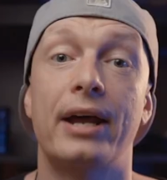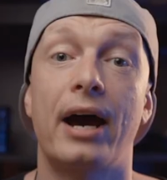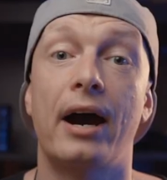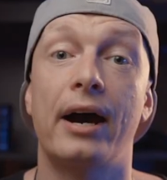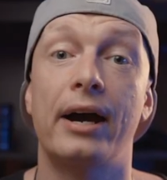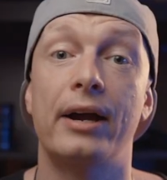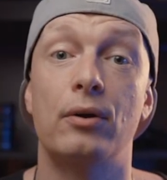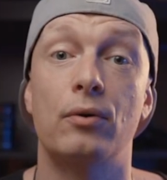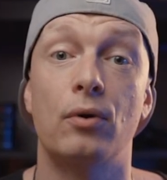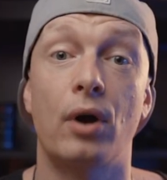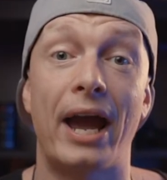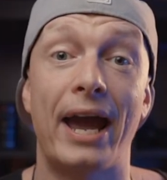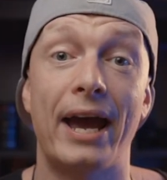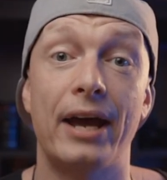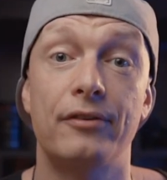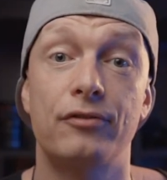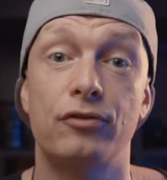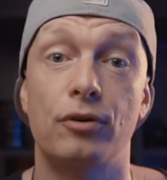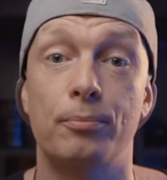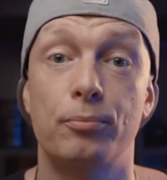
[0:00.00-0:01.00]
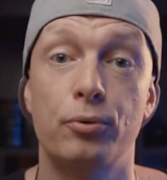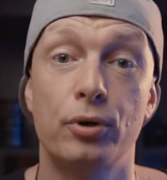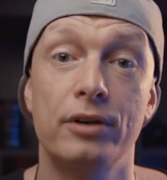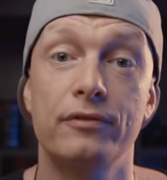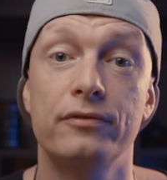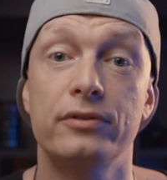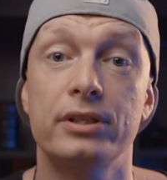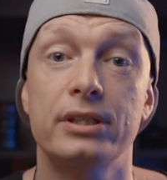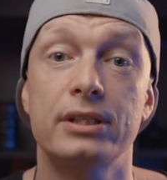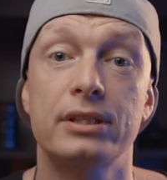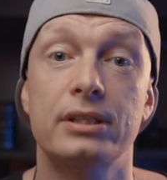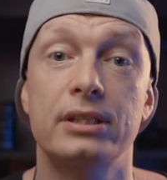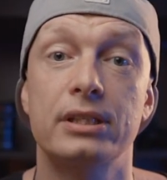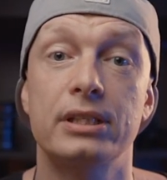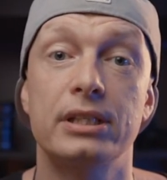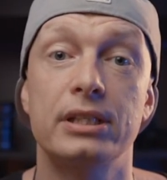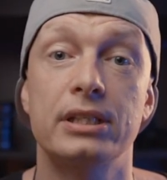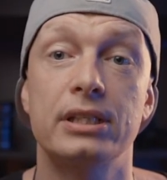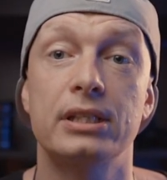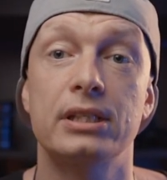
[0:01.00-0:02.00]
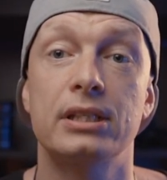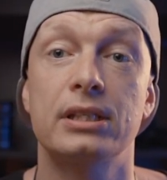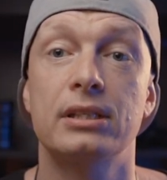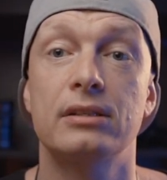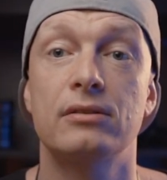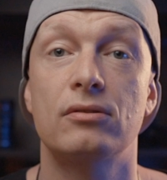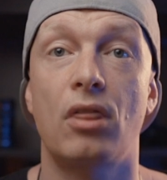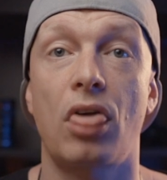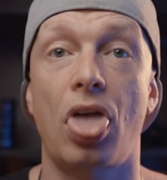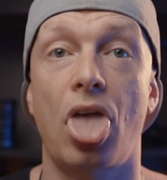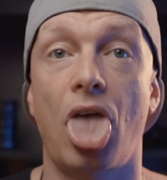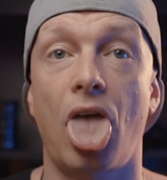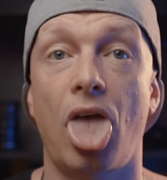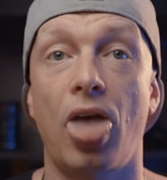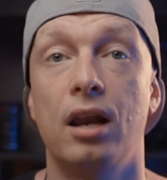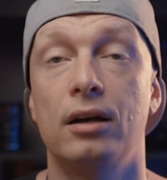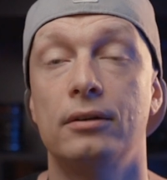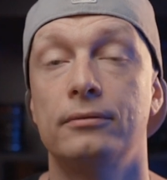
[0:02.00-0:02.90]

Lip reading: I had from previously the